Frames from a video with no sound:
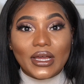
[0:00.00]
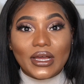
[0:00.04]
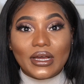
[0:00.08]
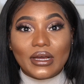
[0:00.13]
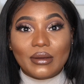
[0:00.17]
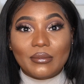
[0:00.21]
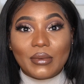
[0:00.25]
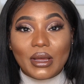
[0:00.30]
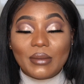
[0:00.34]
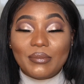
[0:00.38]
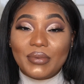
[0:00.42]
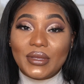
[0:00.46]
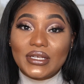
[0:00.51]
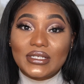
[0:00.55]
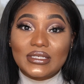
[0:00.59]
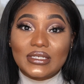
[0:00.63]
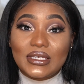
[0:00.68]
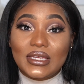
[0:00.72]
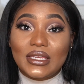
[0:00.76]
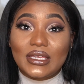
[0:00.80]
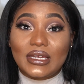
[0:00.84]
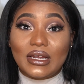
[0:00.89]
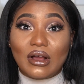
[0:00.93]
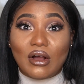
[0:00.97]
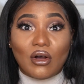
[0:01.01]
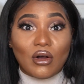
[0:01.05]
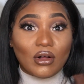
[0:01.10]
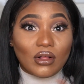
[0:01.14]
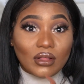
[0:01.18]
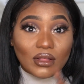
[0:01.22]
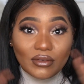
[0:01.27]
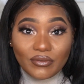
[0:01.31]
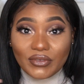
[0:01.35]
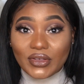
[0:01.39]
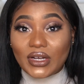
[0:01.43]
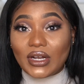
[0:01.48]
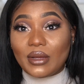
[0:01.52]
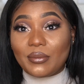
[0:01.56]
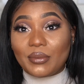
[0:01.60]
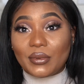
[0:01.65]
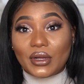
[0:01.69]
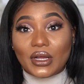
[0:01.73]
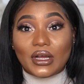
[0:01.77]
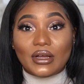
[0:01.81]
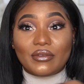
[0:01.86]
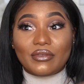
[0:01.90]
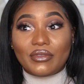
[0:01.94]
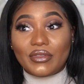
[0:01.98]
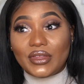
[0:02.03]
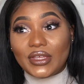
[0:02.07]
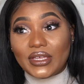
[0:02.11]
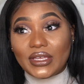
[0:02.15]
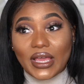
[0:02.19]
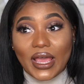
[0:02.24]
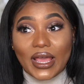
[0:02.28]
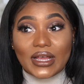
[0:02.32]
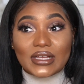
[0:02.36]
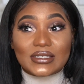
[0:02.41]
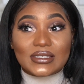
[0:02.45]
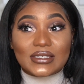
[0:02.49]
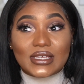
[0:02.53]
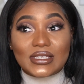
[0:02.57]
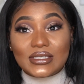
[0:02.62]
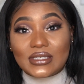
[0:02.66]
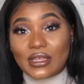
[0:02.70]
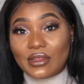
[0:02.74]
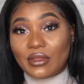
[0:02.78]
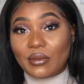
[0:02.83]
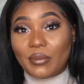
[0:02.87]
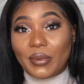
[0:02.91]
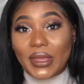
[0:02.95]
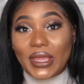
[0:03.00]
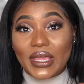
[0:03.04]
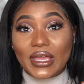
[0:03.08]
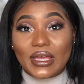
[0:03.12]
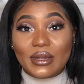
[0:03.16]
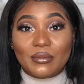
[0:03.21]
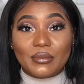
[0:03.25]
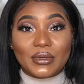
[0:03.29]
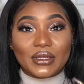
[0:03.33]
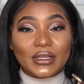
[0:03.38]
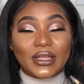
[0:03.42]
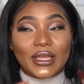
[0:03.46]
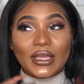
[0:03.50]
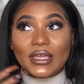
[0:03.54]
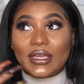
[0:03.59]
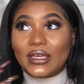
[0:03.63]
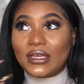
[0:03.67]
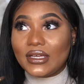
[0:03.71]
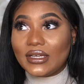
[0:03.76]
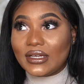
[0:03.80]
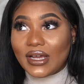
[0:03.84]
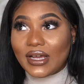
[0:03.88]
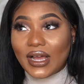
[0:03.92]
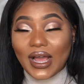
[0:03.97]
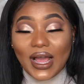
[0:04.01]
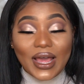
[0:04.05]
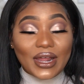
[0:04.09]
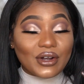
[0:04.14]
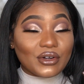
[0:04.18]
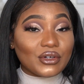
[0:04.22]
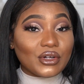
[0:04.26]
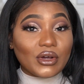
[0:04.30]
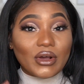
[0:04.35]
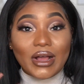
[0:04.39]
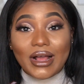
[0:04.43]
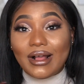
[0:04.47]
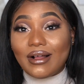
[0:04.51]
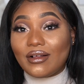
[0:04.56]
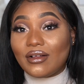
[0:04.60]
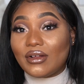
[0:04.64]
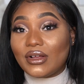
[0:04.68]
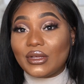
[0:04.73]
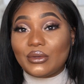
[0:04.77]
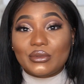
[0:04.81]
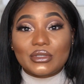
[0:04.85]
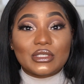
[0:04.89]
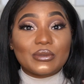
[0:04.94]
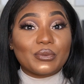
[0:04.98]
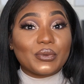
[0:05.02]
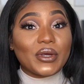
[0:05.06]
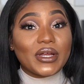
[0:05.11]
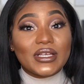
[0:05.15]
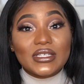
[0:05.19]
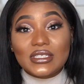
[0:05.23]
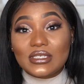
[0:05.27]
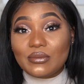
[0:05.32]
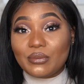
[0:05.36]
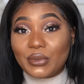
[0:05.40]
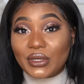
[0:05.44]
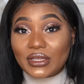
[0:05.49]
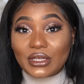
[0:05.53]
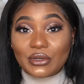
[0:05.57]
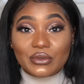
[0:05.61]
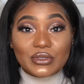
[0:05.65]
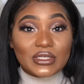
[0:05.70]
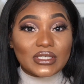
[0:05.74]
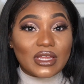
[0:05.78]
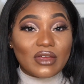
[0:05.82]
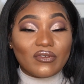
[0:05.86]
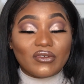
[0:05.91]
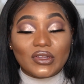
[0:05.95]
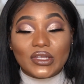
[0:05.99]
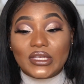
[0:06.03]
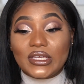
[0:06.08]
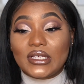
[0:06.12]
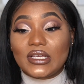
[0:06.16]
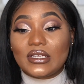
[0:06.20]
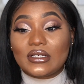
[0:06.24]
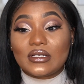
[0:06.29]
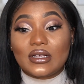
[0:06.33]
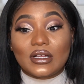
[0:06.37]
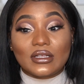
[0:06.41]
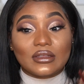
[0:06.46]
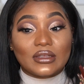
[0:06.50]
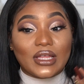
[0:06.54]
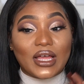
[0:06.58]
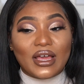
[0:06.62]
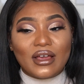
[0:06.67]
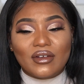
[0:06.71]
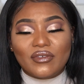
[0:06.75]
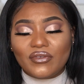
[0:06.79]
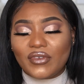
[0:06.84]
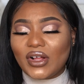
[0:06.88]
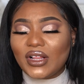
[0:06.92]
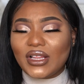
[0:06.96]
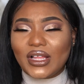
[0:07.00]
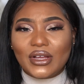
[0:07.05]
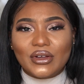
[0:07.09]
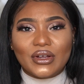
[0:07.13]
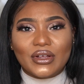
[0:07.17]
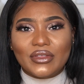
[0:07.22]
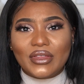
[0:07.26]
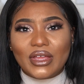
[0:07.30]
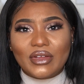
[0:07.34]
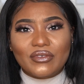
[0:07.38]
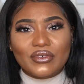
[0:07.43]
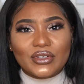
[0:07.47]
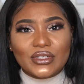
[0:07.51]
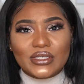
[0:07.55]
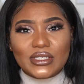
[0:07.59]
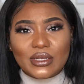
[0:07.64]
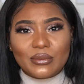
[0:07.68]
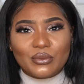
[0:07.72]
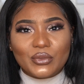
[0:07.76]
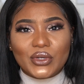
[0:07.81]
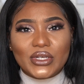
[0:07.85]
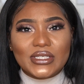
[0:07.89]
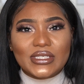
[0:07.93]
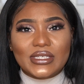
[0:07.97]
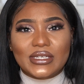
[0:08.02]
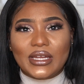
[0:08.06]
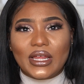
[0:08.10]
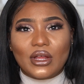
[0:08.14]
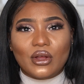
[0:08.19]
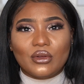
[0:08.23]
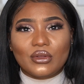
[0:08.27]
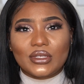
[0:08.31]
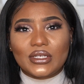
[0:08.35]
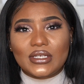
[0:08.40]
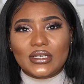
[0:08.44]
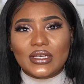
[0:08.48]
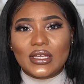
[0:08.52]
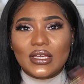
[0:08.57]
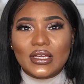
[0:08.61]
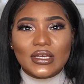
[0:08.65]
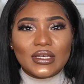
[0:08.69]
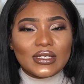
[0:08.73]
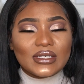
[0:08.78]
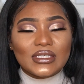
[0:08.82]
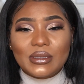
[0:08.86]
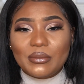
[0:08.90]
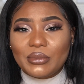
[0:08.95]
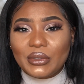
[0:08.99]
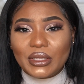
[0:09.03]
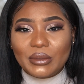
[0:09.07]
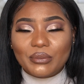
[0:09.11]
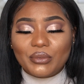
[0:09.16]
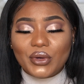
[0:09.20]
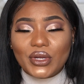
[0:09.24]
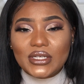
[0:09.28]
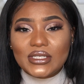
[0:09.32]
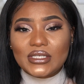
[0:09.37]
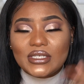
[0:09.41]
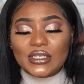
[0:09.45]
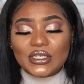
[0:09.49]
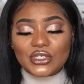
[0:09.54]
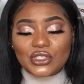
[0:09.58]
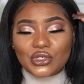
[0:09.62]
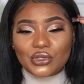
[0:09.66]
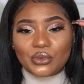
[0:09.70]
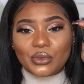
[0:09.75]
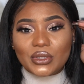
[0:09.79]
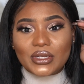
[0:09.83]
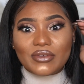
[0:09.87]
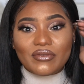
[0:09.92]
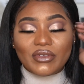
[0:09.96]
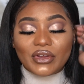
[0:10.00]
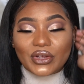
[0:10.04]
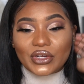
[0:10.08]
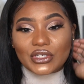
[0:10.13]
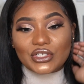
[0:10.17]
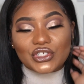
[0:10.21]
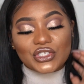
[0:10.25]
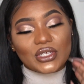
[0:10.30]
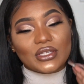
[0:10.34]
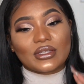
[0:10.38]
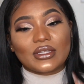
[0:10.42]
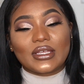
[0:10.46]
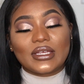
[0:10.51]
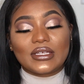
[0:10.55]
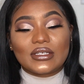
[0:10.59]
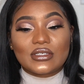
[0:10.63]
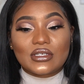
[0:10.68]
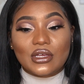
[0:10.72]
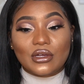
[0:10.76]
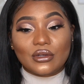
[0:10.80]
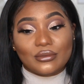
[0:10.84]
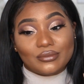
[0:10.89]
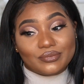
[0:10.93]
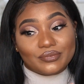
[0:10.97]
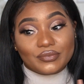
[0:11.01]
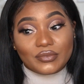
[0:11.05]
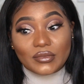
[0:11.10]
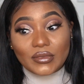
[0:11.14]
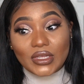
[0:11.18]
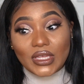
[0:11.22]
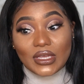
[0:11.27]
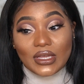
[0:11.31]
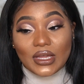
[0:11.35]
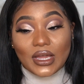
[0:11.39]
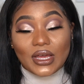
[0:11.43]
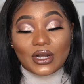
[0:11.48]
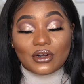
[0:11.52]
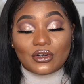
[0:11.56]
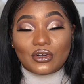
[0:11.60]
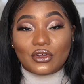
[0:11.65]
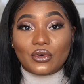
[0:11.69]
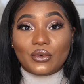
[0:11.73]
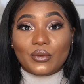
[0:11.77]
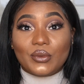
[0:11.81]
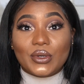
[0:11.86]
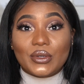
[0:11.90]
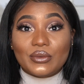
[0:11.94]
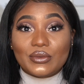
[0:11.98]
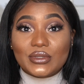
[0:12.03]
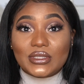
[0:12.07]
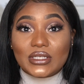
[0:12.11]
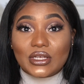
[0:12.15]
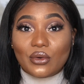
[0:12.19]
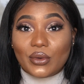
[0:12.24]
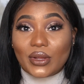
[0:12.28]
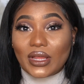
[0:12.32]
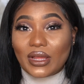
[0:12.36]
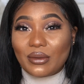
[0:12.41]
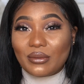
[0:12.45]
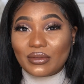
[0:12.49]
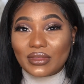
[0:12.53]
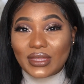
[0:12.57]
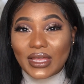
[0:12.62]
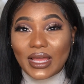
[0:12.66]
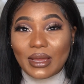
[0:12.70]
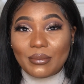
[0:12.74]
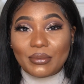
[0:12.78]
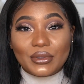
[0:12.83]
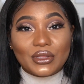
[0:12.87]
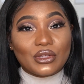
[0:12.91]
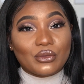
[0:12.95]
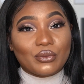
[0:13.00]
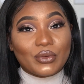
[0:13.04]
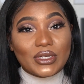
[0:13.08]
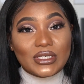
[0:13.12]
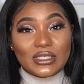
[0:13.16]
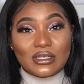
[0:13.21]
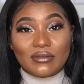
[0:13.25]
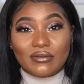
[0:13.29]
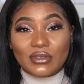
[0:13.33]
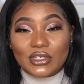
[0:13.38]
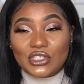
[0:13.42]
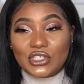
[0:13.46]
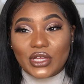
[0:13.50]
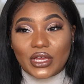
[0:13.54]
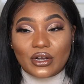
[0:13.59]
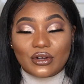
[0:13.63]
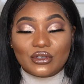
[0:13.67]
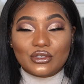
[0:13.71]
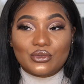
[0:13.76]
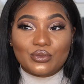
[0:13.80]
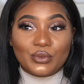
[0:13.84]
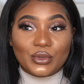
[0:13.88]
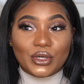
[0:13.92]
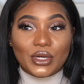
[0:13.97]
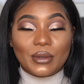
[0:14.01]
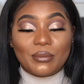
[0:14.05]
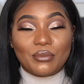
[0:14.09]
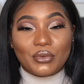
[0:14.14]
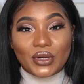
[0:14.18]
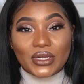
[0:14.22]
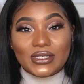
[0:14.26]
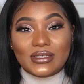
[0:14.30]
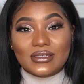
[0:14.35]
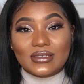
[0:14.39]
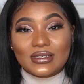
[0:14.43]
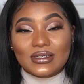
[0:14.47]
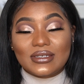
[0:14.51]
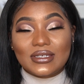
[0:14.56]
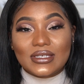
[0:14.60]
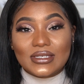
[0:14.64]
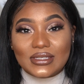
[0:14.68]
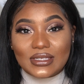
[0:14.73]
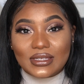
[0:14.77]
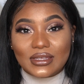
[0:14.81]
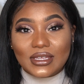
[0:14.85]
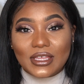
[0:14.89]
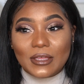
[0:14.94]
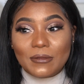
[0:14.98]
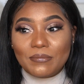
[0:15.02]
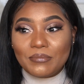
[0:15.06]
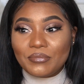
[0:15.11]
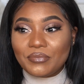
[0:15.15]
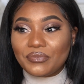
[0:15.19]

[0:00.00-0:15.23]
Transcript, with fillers: Um, I picked it all of it up on the excess on the pan, but like I don't know how it was pressed, but there was definitely a lot of fallout on that for some reason. I only simply pressed into it very gently, so I don't know what was going on with that, but the rest of the shadows were pressed decently.